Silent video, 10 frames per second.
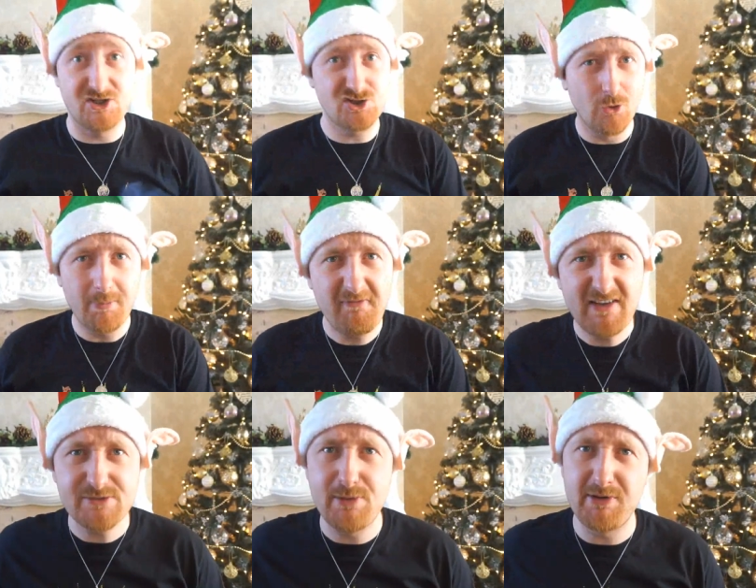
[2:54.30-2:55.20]
I just hope it
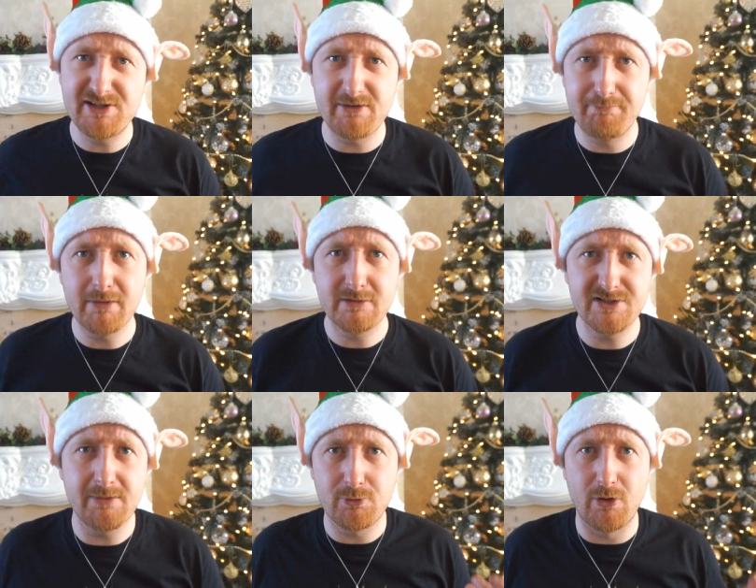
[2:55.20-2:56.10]
fits me because I
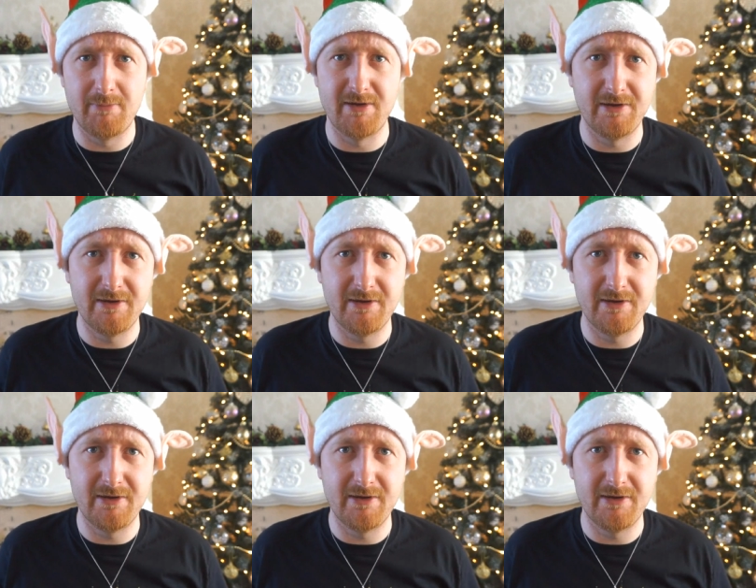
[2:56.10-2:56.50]
bulked up quite a